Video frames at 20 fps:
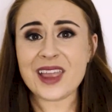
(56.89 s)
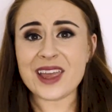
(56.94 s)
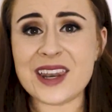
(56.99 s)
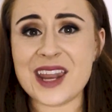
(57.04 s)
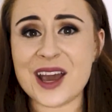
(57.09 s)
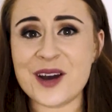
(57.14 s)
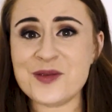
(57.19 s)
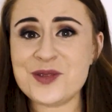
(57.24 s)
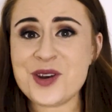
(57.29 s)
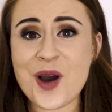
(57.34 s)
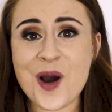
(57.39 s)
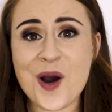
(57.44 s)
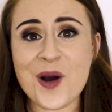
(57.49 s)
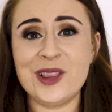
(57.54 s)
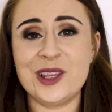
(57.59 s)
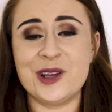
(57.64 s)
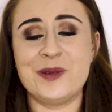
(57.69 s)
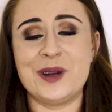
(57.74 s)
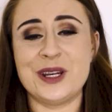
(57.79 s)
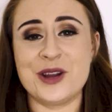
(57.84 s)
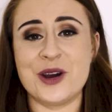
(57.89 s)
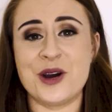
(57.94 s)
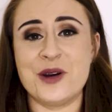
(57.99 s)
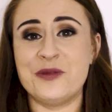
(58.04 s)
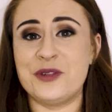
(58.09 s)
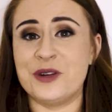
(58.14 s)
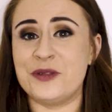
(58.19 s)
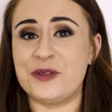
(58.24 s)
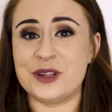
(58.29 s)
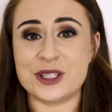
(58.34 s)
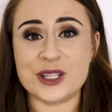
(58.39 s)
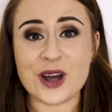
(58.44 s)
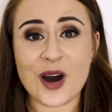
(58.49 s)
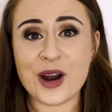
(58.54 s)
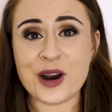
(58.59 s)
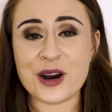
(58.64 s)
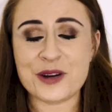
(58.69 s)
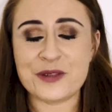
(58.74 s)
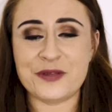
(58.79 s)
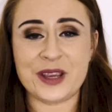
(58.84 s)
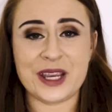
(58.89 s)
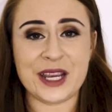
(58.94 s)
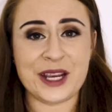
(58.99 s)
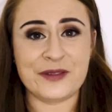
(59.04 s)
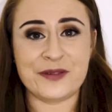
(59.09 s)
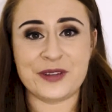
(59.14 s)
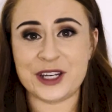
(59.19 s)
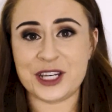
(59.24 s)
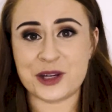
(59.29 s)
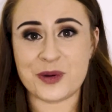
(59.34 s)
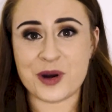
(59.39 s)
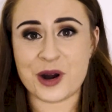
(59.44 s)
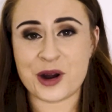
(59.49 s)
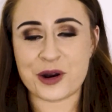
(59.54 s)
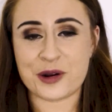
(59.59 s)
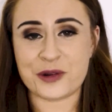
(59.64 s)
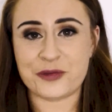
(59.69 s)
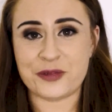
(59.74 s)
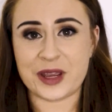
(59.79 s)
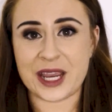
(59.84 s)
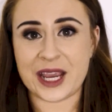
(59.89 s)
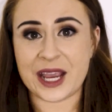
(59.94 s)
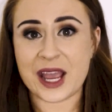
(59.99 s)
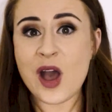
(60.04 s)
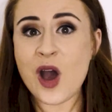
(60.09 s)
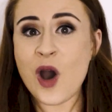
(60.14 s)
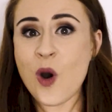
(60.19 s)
Now, not only are we known for photography, videography,